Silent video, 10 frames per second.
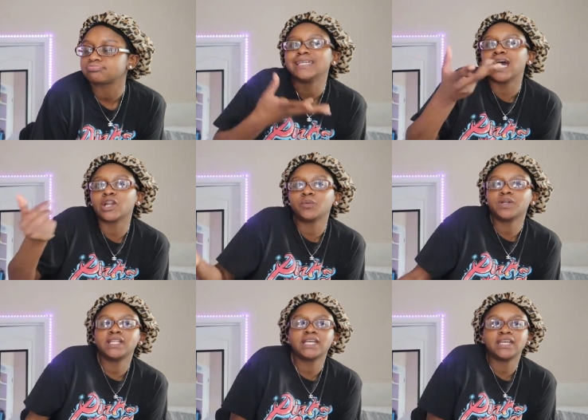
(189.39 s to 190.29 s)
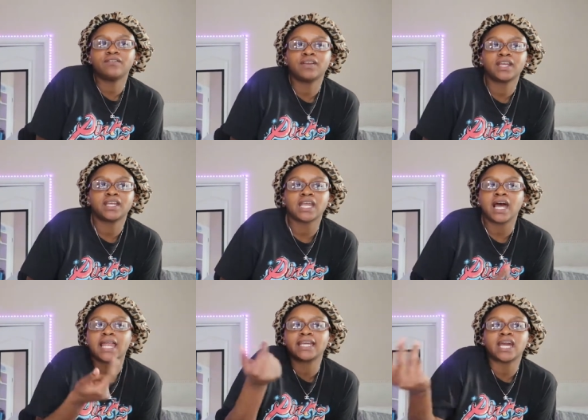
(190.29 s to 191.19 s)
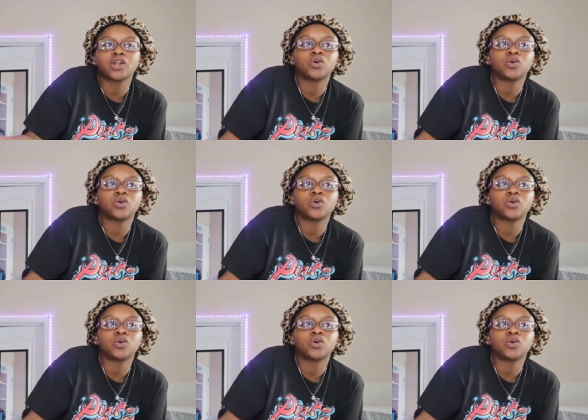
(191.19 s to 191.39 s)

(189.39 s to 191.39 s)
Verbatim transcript: y'all don't really even y'all like y'all